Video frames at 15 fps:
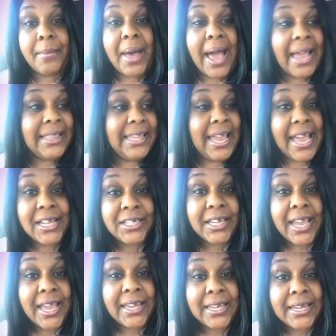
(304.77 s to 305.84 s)
I'm highly
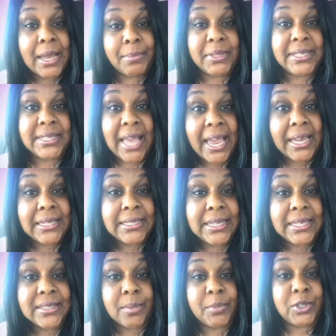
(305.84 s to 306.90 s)
educated. I'm a
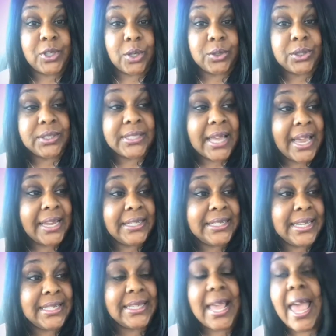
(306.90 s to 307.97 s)
scientist. I'm a social
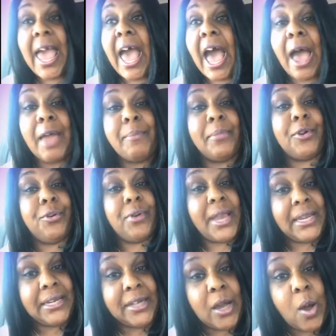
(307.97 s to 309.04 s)
scientist. I
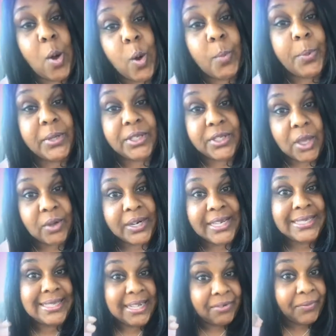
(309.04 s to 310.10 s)
created a whole
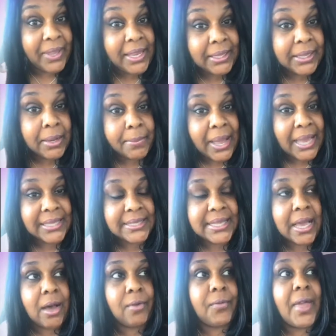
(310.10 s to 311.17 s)
persona instead of healing
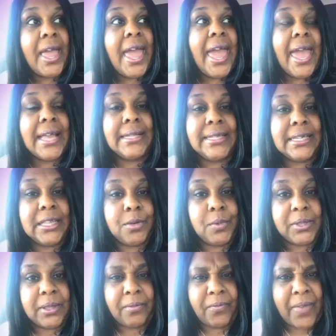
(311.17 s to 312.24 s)
myself and
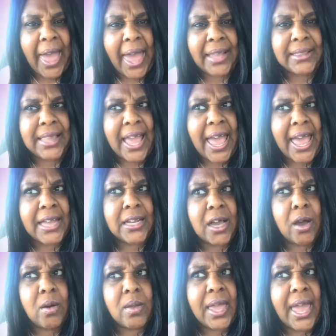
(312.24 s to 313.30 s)
dealing with the fact that,
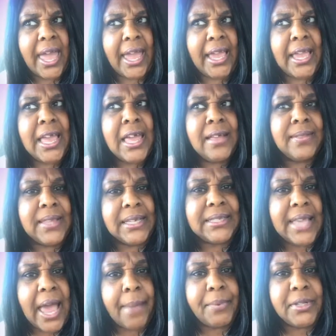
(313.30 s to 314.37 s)
okay,
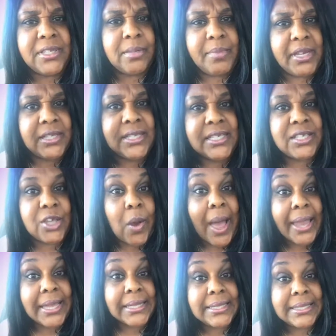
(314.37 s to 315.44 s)
this happened to me so
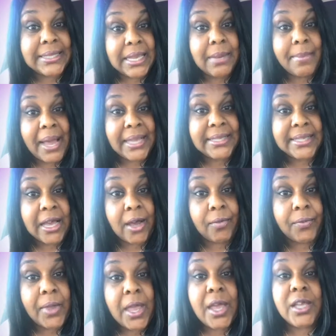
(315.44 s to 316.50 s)
I could see
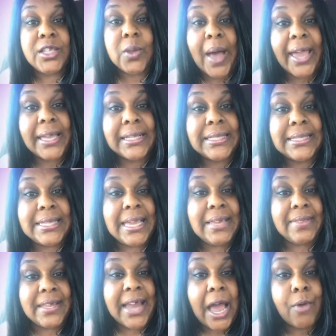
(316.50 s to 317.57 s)
myself, so I could
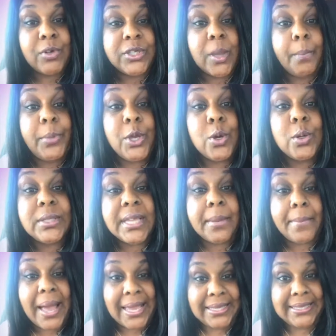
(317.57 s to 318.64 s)
see that I was
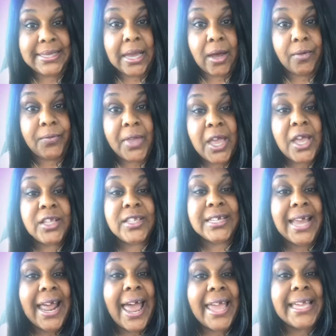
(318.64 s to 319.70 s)
abusing myself,
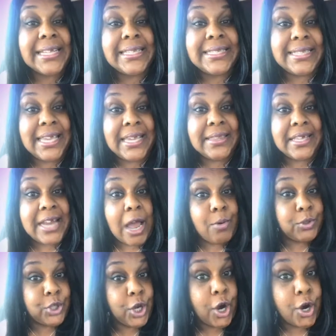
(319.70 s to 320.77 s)
so that I could see that
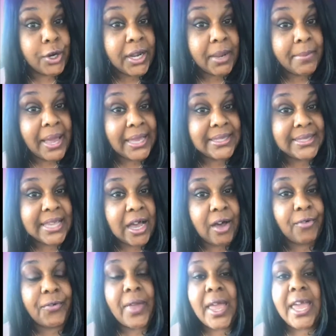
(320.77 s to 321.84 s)
I was hurting
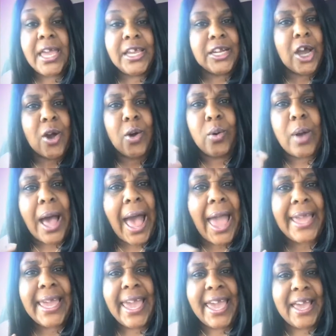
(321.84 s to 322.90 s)
myself. You know,
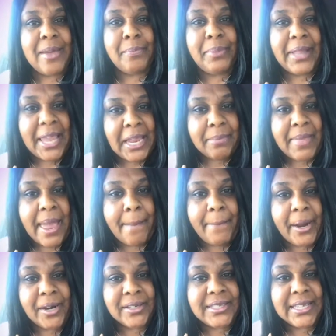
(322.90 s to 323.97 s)
I can't blame
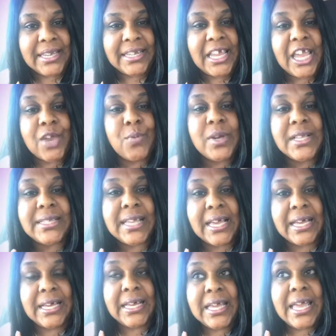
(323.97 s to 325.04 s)
that person. He was